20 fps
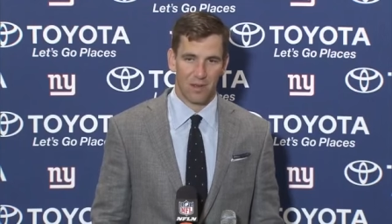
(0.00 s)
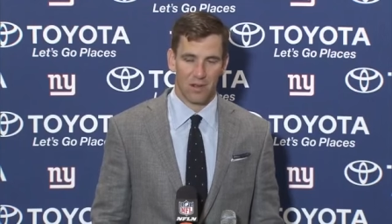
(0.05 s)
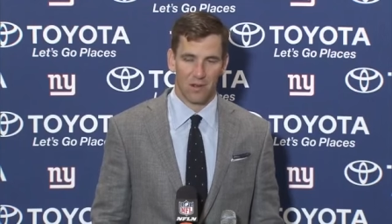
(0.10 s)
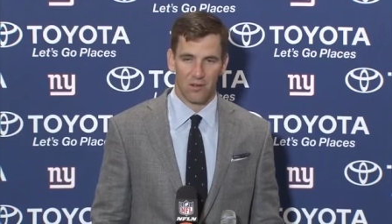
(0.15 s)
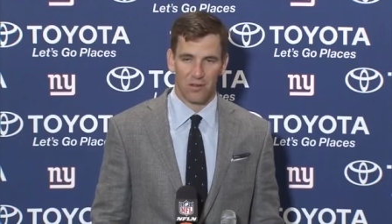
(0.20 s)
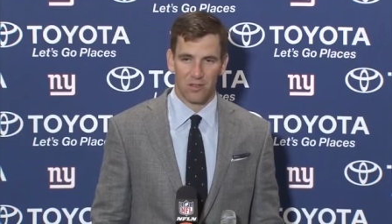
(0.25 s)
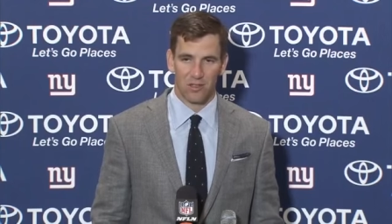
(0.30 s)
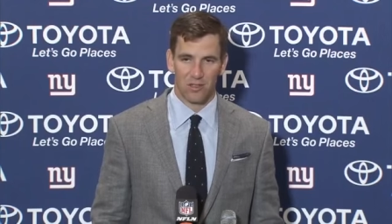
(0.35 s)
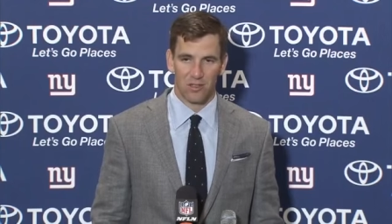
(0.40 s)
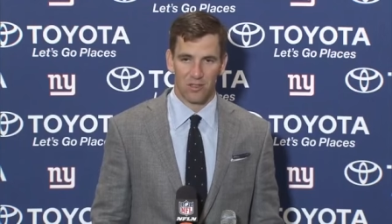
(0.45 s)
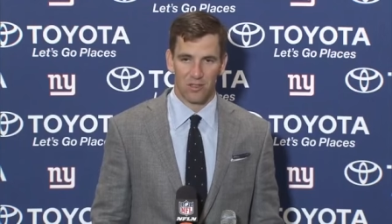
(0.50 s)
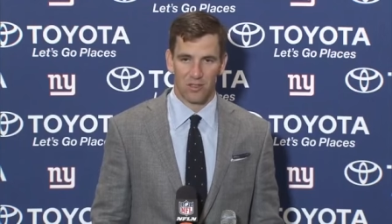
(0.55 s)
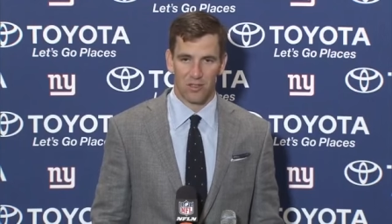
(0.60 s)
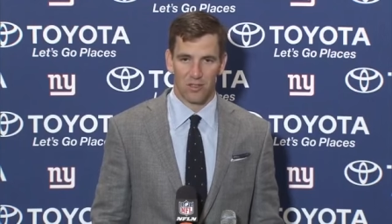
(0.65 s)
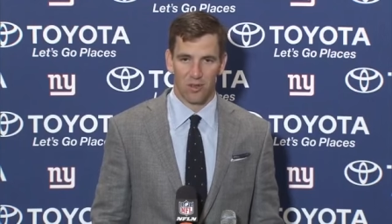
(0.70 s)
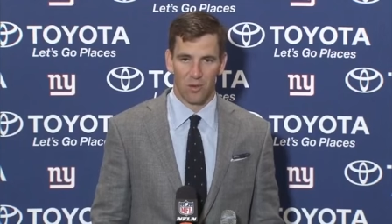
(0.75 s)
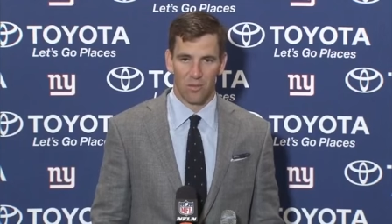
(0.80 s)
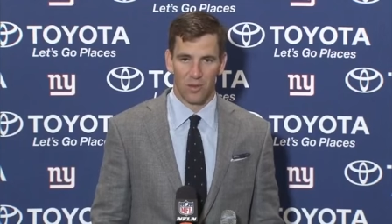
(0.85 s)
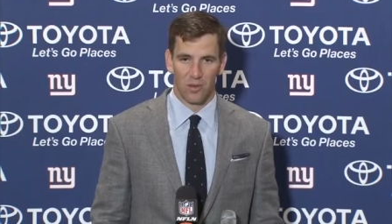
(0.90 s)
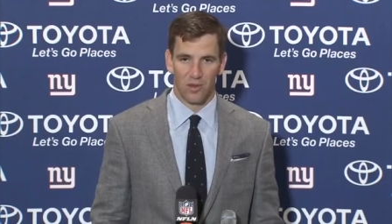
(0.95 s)
you know,
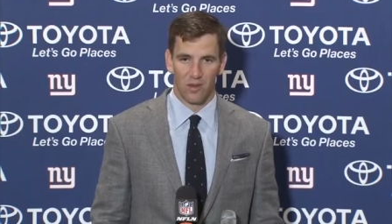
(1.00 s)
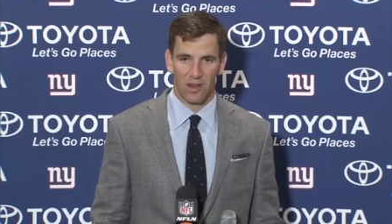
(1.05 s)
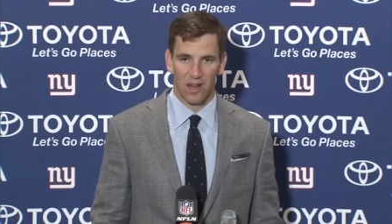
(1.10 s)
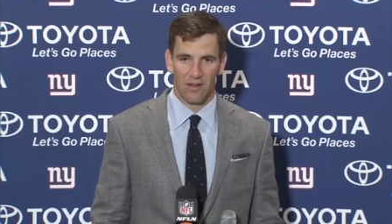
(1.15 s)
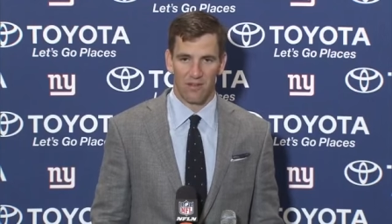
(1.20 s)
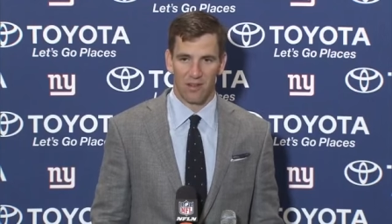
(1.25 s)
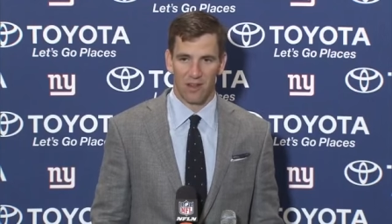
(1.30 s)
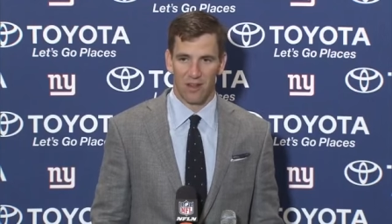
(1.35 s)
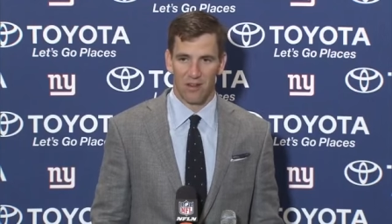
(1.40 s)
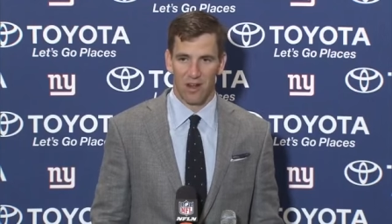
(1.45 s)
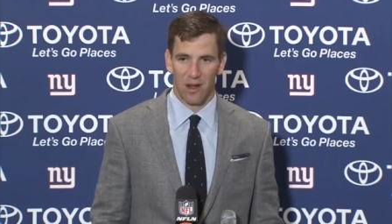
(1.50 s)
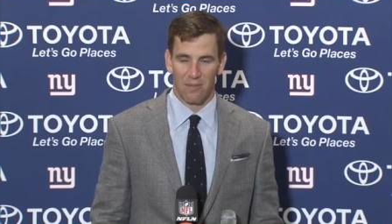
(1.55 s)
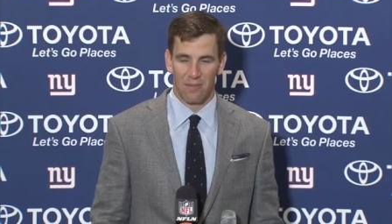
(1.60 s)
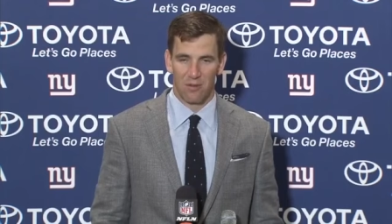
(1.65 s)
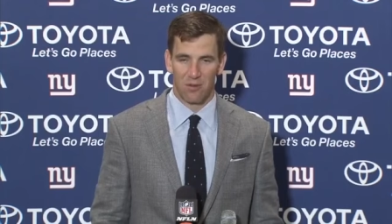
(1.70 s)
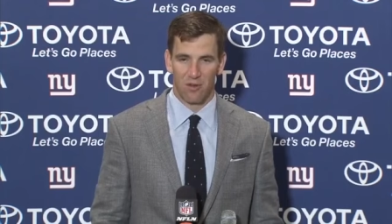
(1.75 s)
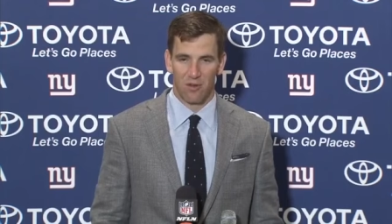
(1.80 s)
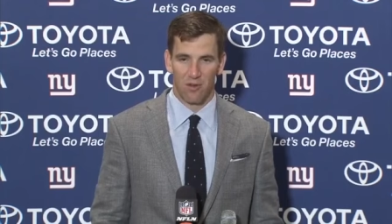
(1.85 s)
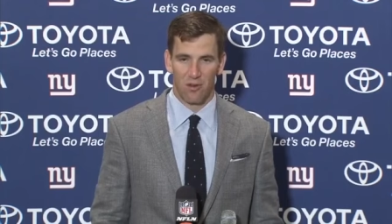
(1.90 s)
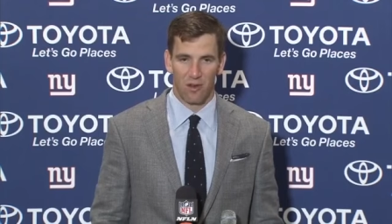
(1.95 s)
just hoping you'd have another
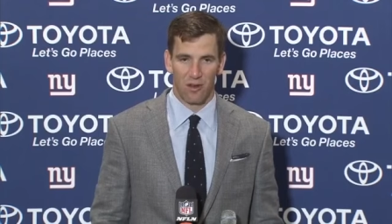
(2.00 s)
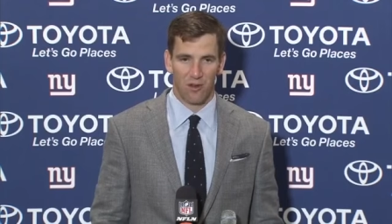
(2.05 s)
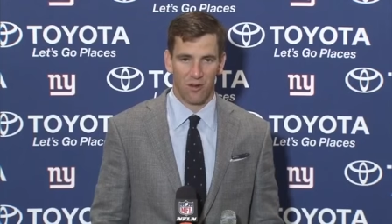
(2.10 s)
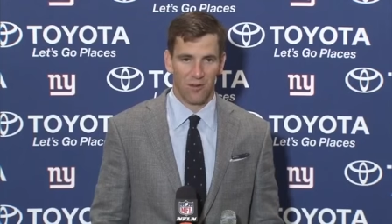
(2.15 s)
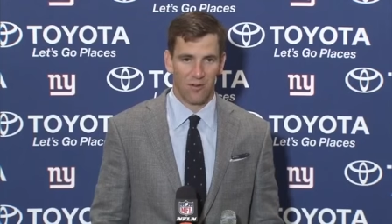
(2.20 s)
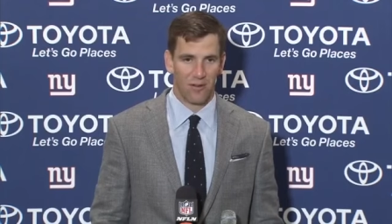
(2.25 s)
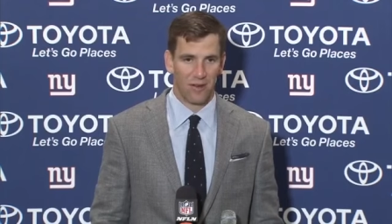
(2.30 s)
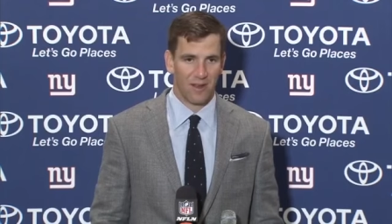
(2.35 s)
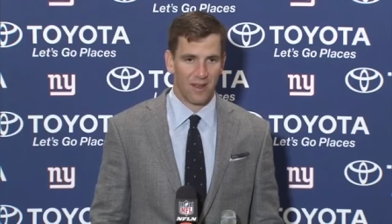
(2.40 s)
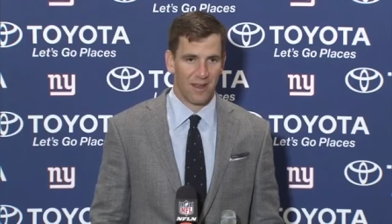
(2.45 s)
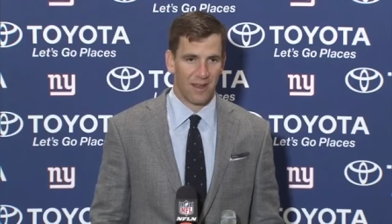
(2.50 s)
opportunity, or,